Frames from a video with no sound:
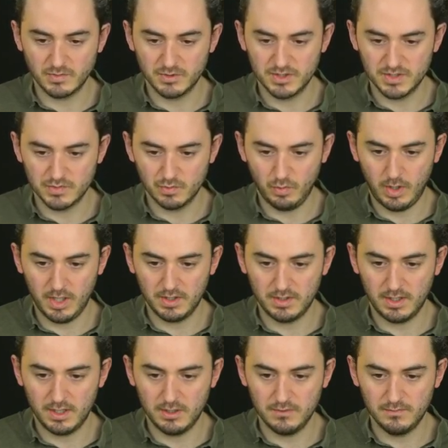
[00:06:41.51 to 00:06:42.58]
which is
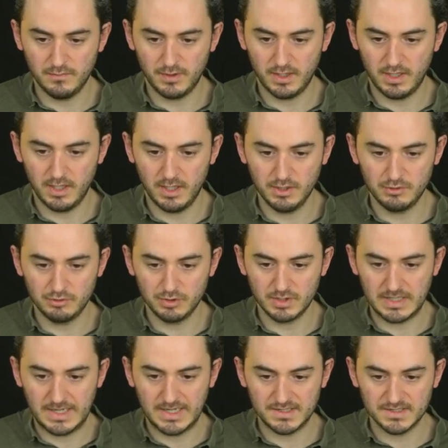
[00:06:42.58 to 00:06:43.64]

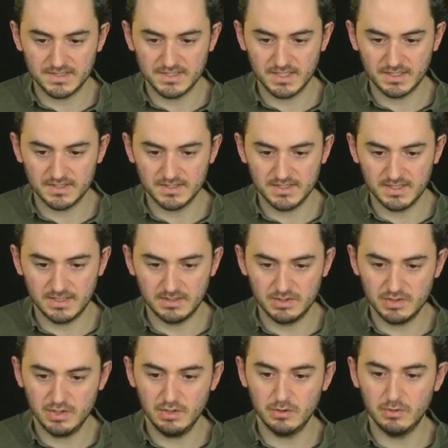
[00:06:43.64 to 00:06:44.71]

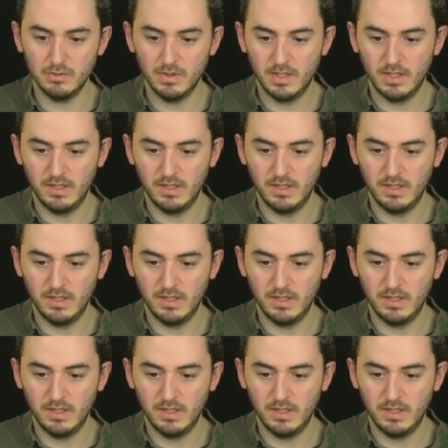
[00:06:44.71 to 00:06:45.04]
1/162